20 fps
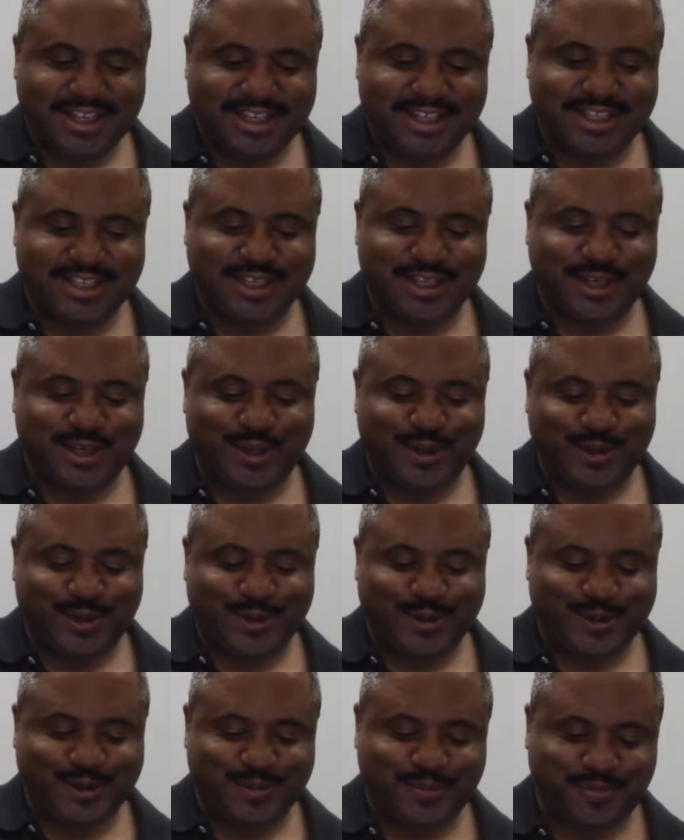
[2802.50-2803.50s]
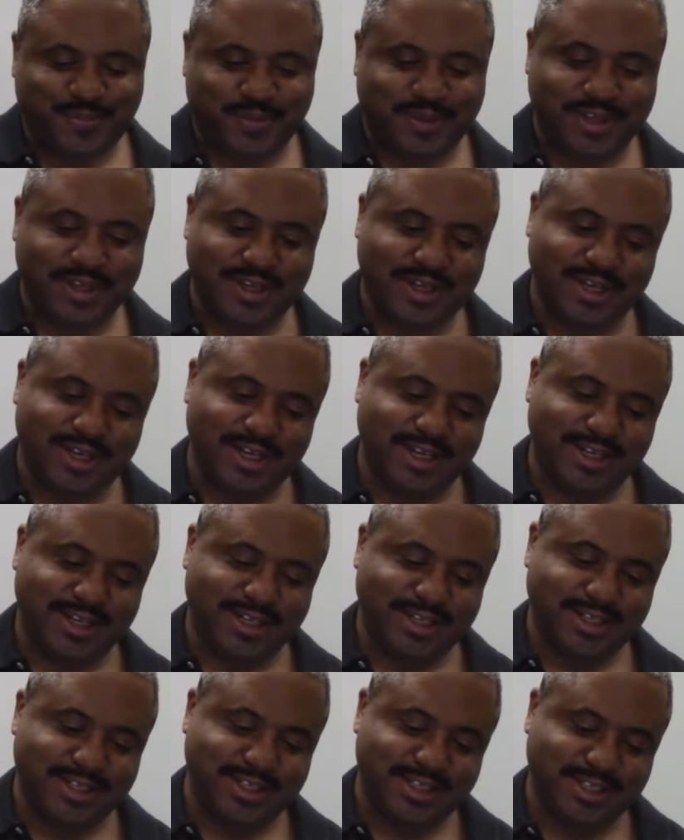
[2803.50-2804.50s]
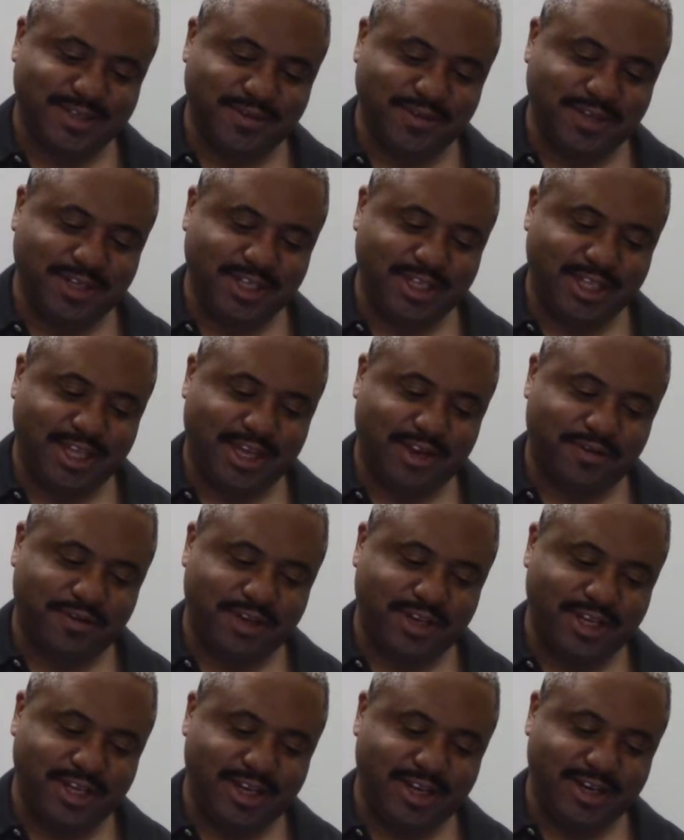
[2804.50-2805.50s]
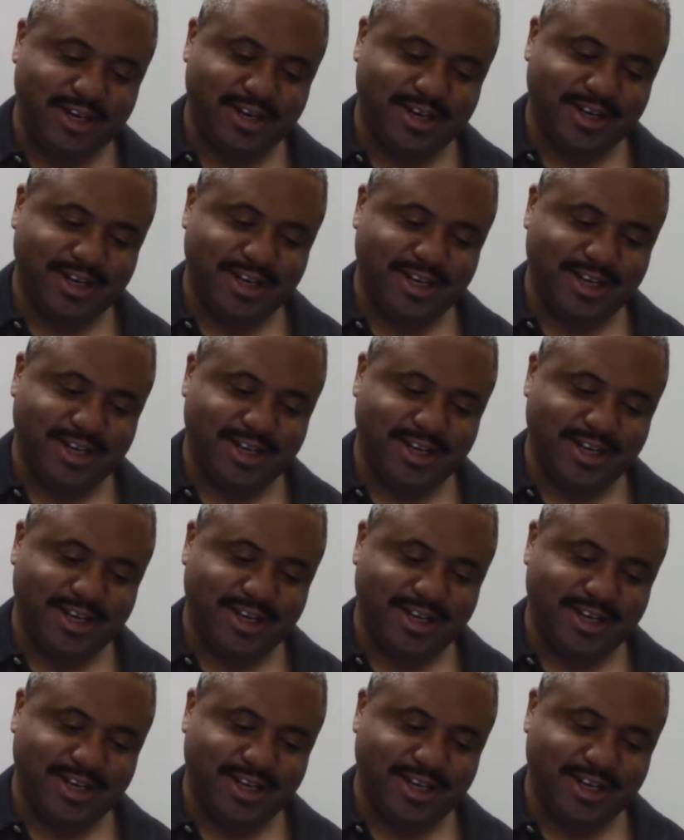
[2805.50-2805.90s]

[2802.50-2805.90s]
So, alright, so we'll leave that one there.